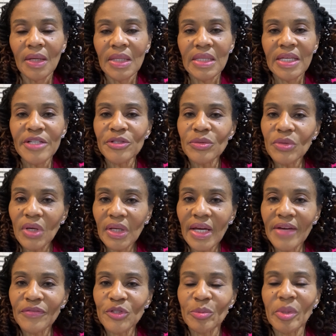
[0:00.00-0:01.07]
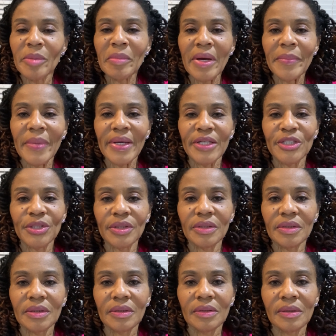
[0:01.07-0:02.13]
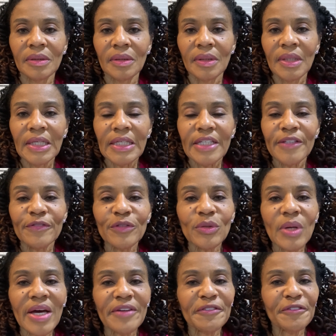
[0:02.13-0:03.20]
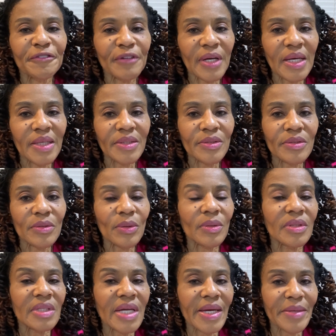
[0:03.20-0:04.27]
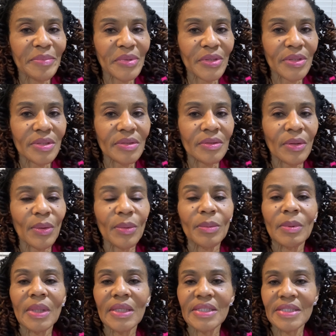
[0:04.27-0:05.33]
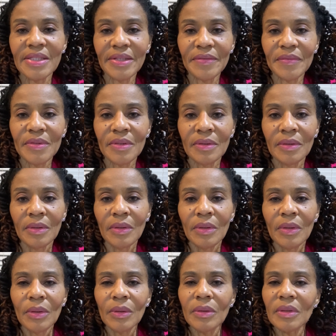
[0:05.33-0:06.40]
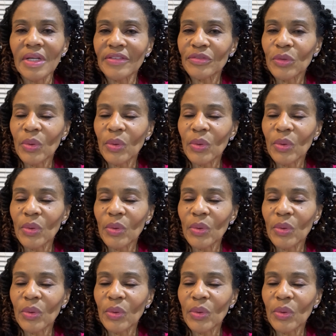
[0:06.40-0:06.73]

They do not have to be my patient. If you have friends or neighbors or relatives who have